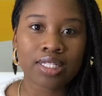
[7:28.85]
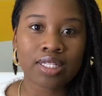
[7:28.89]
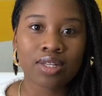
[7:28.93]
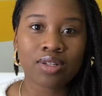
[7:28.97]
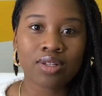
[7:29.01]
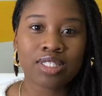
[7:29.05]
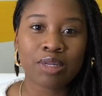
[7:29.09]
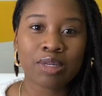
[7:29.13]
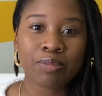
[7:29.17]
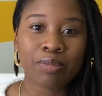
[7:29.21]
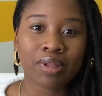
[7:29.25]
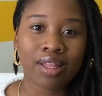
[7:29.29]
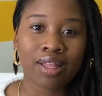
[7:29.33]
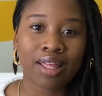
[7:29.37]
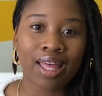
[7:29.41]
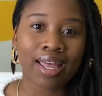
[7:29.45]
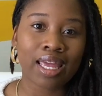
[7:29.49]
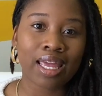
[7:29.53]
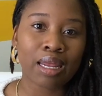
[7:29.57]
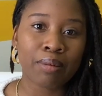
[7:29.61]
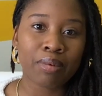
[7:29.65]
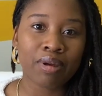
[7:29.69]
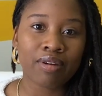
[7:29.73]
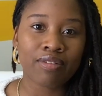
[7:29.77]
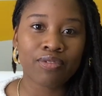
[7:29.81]
So typically I
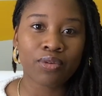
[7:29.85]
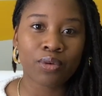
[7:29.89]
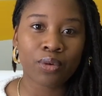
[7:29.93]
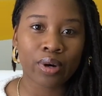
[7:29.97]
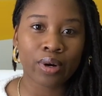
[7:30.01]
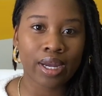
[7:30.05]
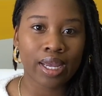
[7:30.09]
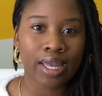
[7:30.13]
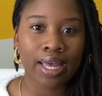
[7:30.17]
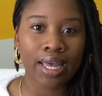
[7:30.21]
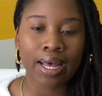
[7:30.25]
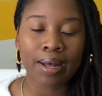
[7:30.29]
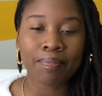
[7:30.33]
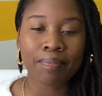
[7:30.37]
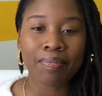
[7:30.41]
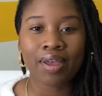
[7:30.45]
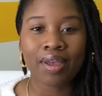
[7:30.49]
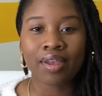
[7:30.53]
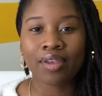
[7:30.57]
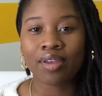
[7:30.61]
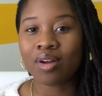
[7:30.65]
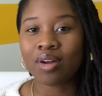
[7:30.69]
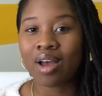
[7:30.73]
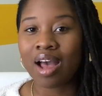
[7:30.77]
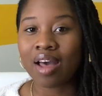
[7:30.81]
get up at 4 a.m.
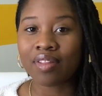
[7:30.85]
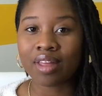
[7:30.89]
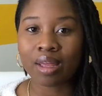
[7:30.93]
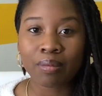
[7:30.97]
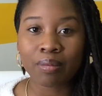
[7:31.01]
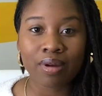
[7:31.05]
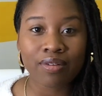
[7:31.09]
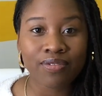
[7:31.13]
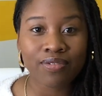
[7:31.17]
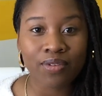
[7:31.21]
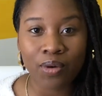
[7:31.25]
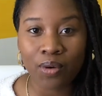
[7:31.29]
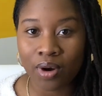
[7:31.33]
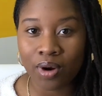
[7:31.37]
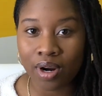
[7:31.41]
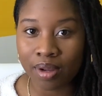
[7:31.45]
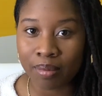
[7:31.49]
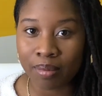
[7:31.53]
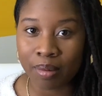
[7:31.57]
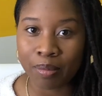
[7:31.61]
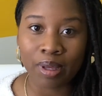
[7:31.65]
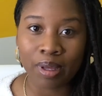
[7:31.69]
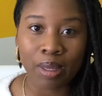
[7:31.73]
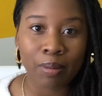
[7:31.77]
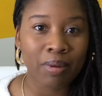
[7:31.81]
Now you don't have to get up at 4,
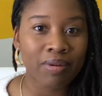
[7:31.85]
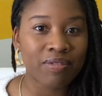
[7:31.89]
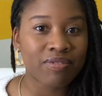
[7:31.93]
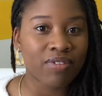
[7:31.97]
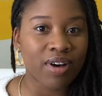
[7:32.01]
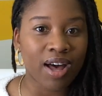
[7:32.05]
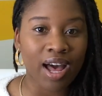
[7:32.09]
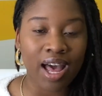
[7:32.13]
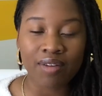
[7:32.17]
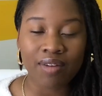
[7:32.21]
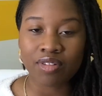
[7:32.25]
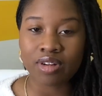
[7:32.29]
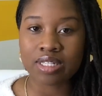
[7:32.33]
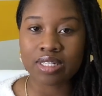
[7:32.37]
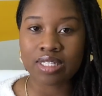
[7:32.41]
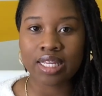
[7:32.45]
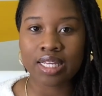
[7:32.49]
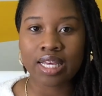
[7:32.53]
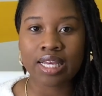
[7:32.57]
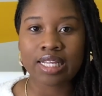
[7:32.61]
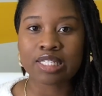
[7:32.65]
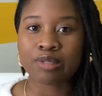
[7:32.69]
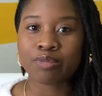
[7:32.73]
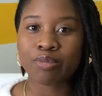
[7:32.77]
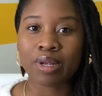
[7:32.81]
maybe you get up at 5 or
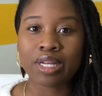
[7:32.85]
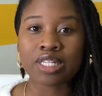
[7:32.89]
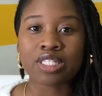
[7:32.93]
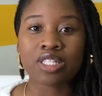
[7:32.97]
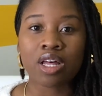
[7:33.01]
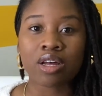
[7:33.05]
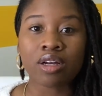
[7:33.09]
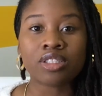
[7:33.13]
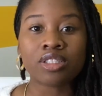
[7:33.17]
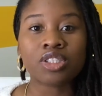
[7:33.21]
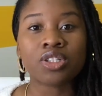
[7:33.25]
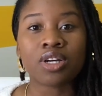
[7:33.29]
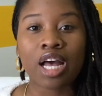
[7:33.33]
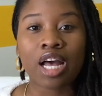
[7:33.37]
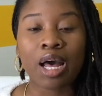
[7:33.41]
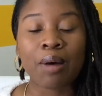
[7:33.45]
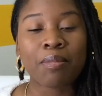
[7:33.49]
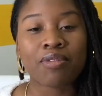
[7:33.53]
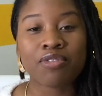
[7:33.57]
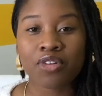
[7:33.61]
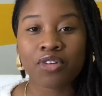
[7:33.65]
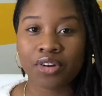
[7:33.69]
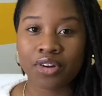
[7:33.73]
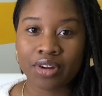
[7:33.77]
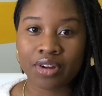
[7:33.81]
6, but as long as you're up
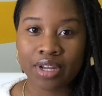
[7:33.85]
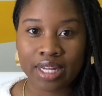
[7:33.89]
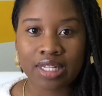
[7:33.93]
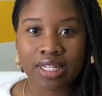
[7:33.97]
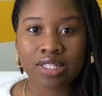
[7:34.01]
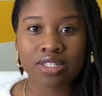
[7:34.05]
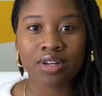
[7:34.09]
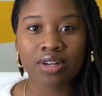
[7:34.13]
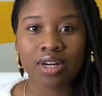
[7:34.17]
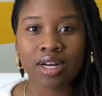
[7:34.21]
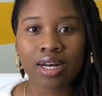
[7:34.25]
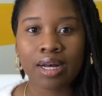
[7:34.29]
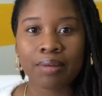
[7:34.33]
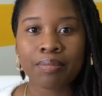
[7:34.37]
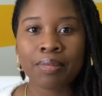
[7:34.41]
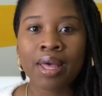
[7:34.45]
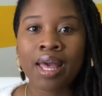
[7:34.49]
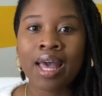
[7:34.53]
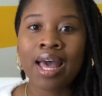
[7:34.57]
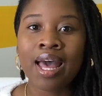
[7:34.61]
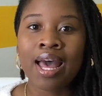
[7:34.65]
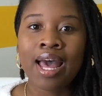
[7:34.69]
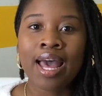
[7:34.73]
before your kids are up.